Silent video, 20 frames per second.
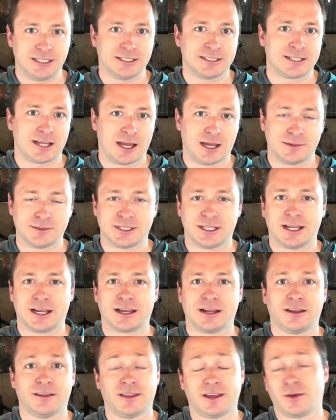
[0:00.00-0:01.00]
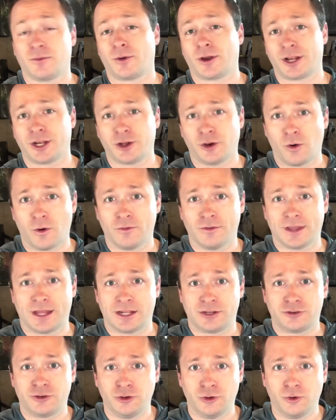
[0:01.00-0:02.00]
The Times, and that kind of thing. And we're going to go over
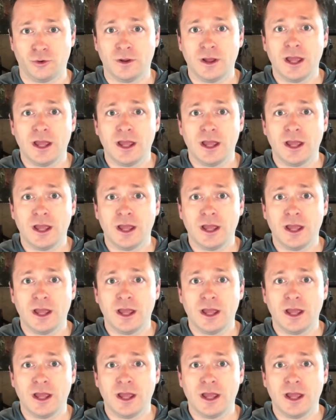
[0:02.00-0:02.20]
that too.